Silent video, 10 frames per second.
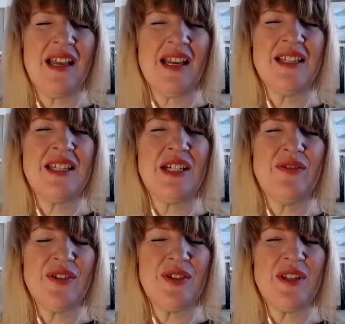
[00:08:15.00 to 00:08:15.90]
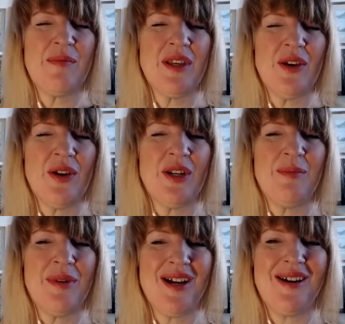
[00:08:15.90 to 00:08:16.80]
I can still feel something going on in
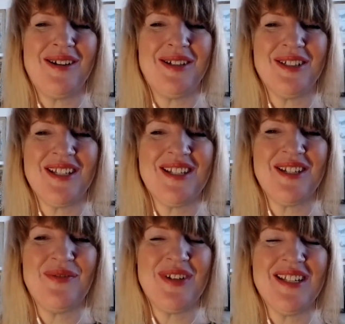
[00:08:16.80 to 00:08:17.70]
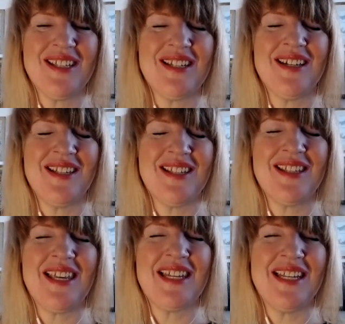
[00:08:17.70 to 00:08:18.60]
my heart. I still feel a slight
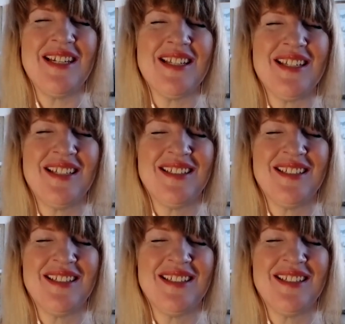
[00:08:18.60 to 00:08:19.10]
skittiness.